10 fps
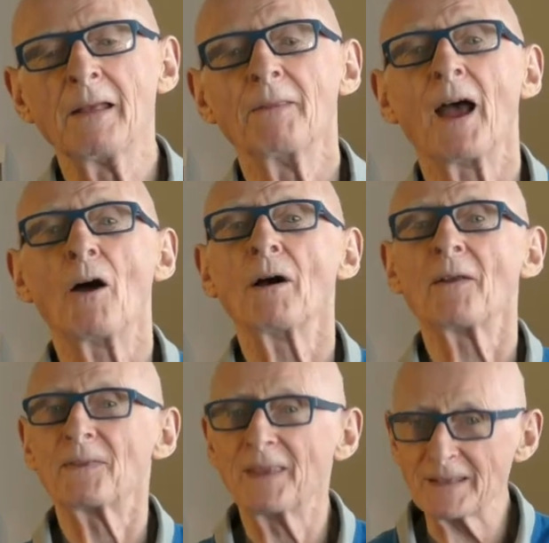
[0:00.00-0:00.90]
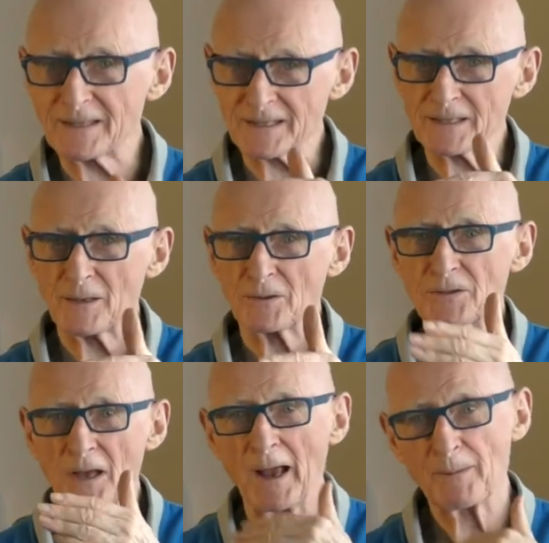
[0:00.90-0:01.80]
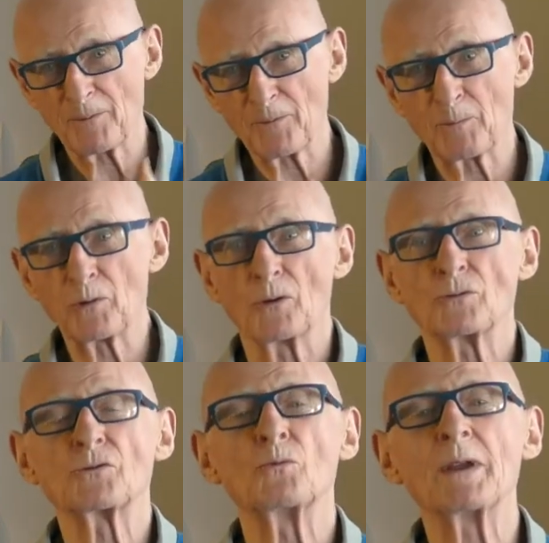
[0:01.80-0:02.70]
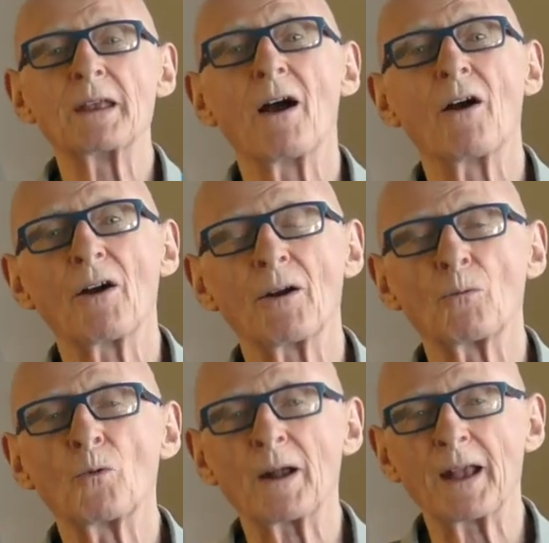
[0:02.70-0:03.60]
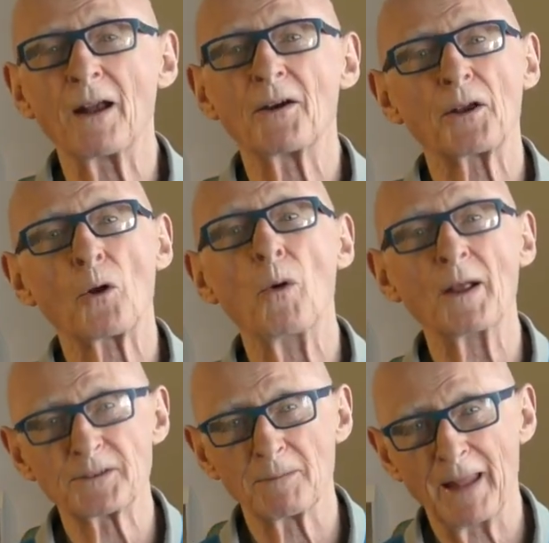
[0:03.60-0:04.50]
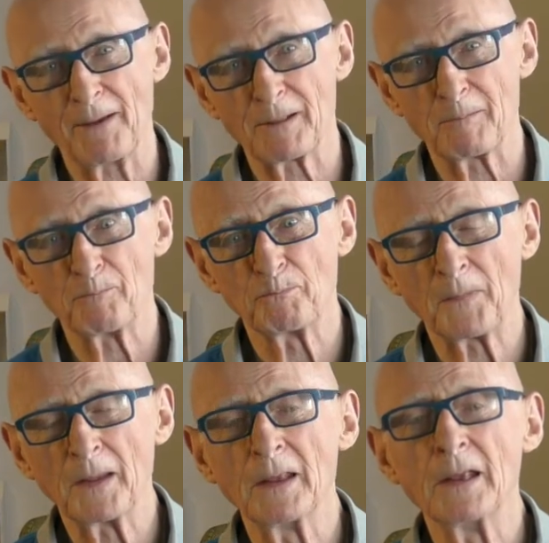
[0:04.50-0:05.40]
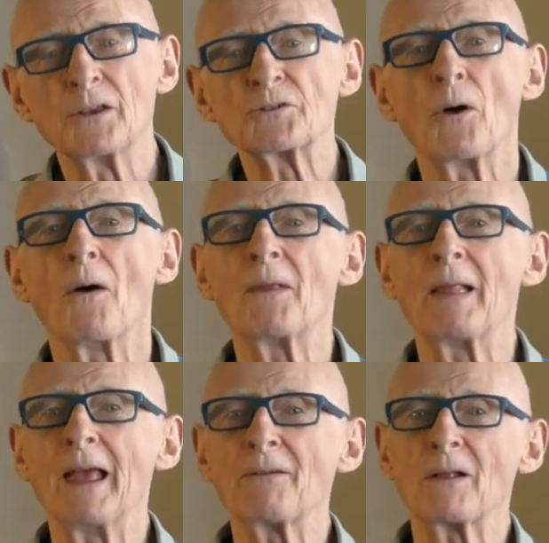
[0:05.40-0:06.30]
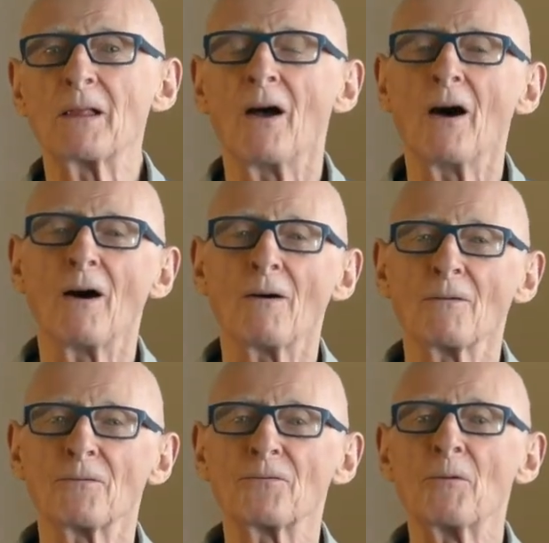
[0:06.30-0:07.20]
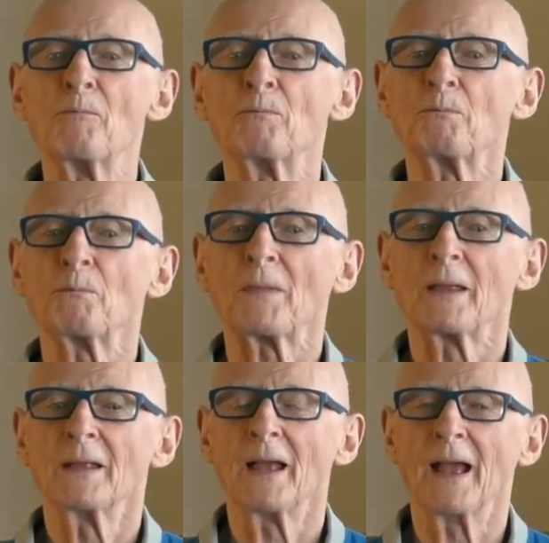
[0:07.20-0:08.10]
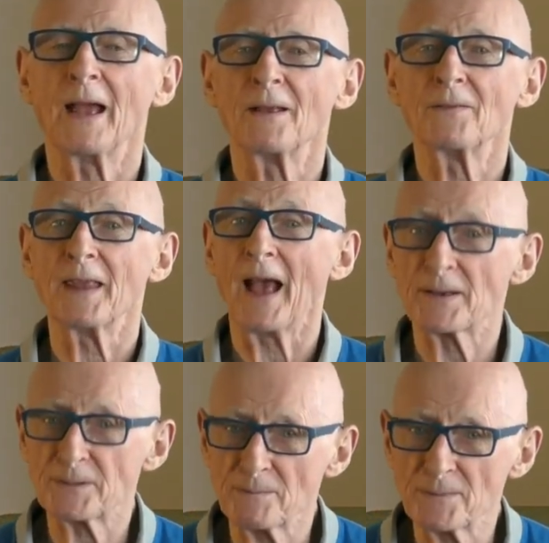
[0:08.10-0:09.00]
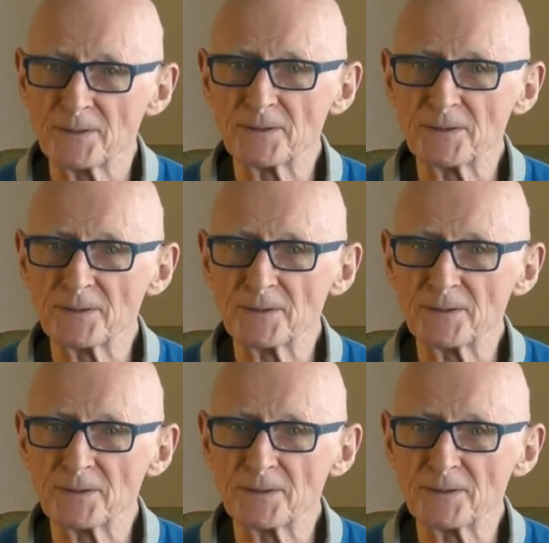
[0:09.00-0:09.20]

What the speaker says: Now, at this type of approach, we are working on a quantum level. So on the level of the atoms,